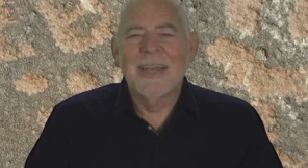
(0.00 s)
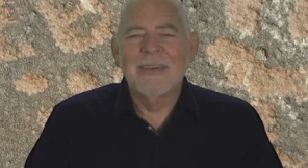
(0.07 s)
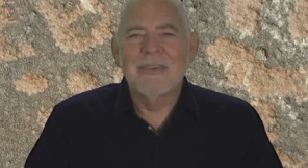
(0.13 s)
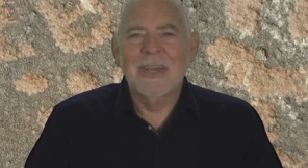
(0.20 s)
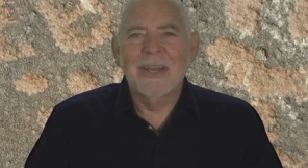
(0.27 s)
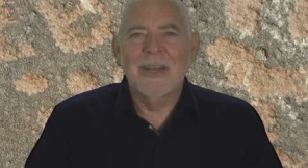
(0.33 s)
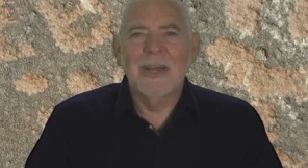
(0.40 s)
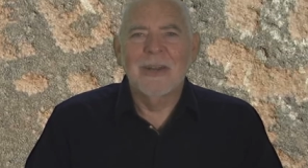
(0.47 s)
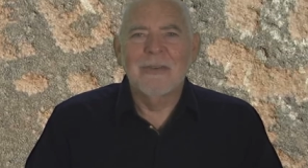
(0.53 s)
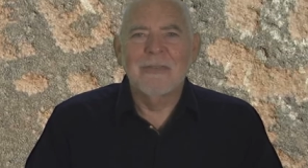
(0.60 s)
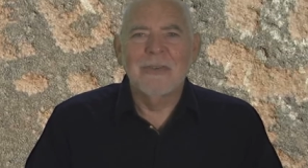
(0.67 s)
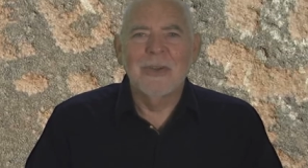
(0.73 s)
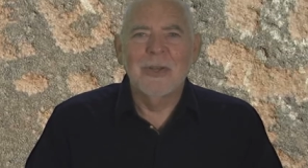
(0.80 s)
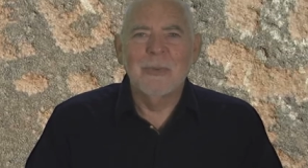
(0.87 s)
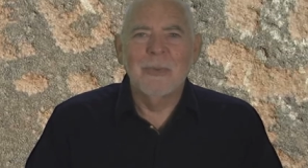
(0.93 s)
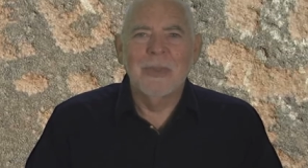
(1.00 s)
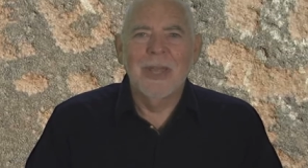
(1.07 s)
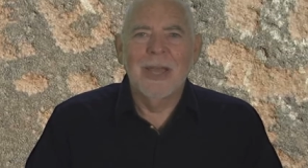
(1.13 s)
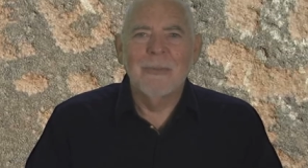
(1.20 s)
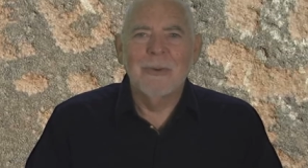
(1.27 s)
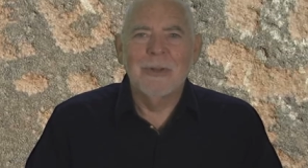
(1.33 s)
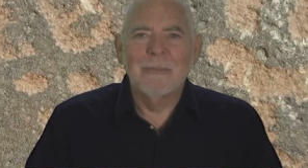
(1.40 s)
I've had a lot of fun with
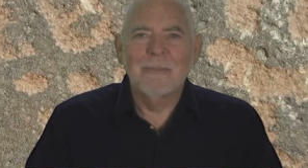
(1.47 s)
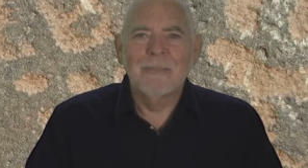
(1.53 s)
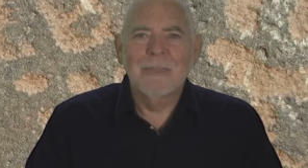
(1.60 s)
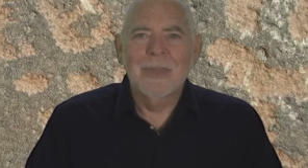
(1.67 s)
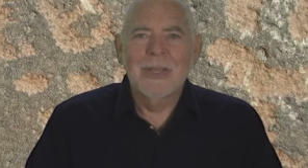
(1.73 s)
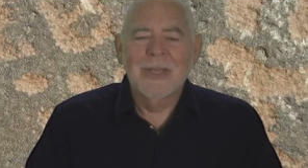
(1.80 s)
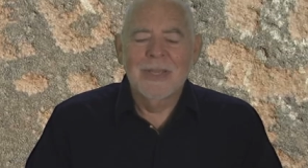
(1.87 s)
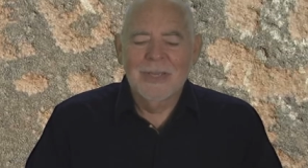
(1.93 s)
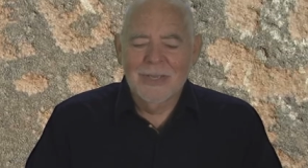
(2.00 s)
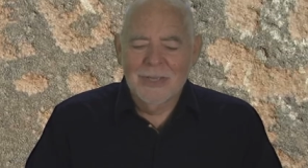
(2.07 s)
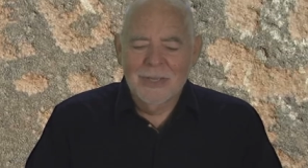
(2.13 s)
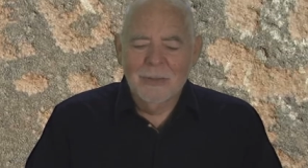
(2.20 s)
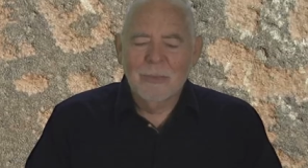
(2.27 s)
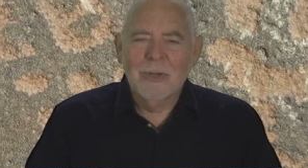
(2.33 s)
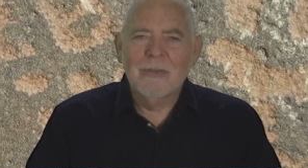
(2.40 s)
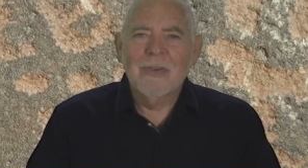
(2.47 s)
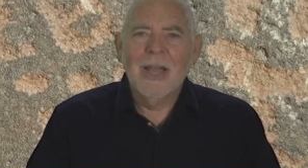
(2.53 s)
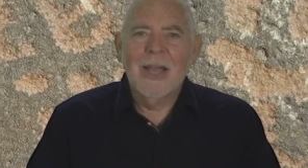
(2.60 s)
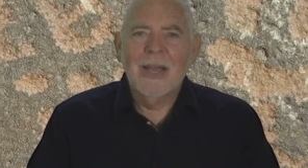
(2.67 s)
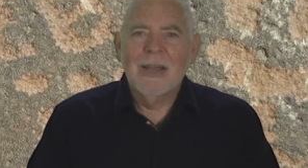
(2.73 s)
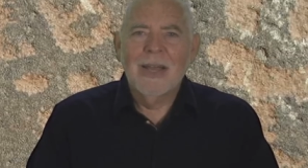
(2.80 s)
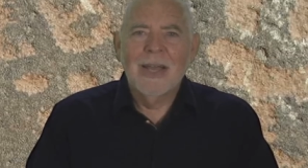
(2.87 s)
that one. But I've
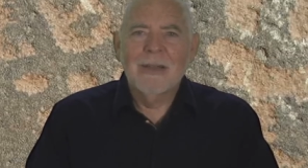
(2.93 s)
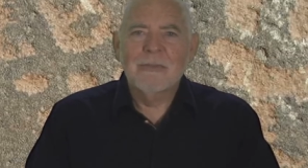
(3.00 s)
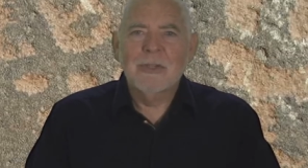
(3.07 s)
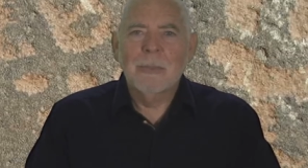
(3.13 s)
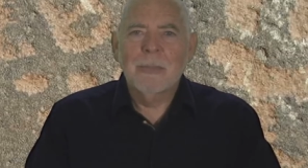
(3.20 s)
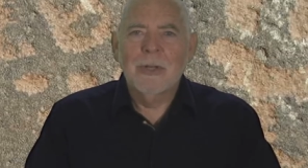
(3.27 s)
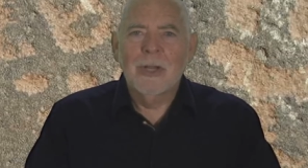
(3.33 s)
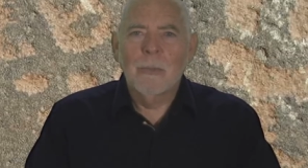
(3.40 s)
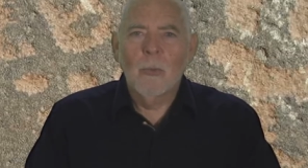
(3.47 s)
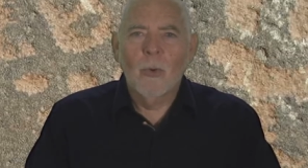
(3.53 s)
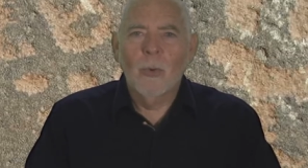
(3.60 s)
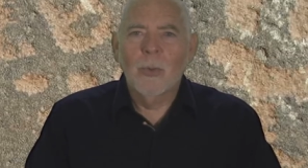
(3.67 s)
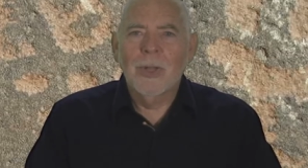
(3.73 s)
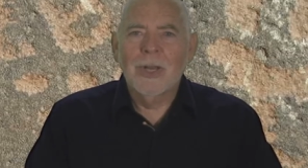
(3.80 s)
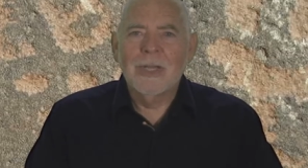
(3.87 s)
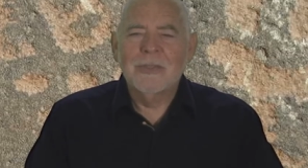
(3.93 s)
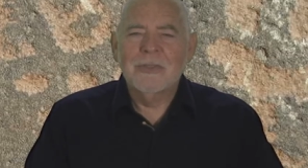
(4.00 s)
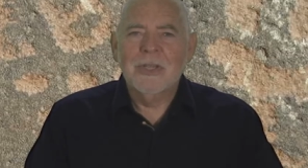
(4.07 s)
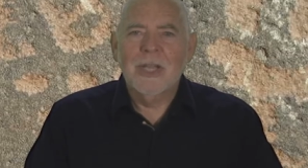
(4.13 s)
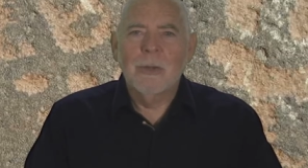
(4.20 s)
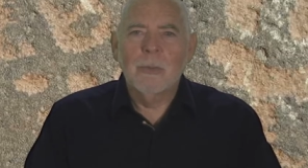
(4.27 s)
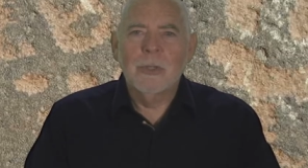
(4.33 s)
got, I have something a little more
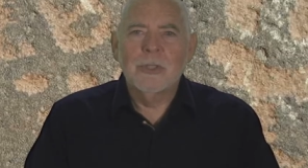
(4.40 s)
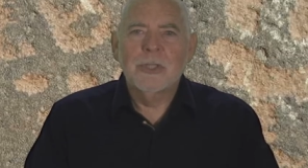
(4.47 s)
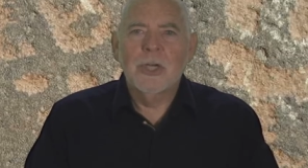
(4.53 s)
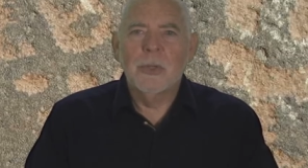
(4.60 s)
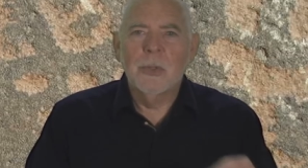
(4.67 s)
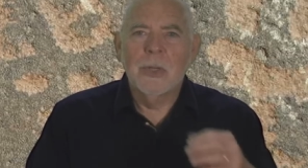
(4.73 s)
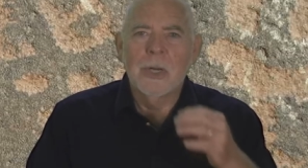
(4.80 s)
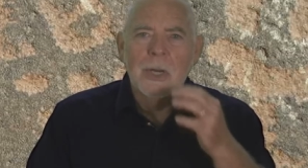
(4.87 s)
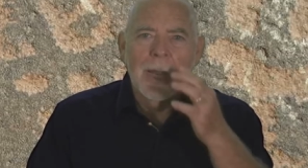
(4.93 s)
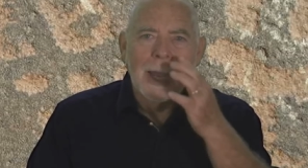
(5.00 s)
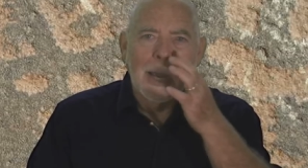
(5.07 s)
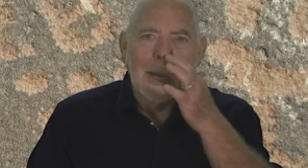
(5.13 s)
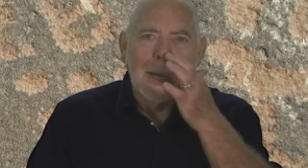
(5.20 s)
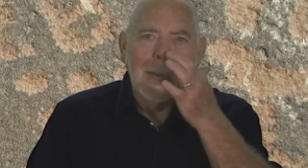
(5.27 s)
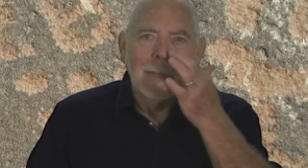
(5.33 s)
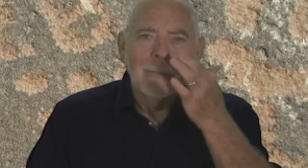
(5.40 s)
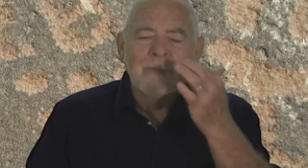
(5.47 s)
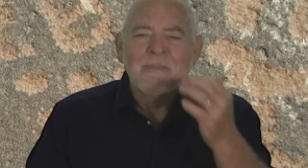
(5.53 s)
realistic I want to show you tonight.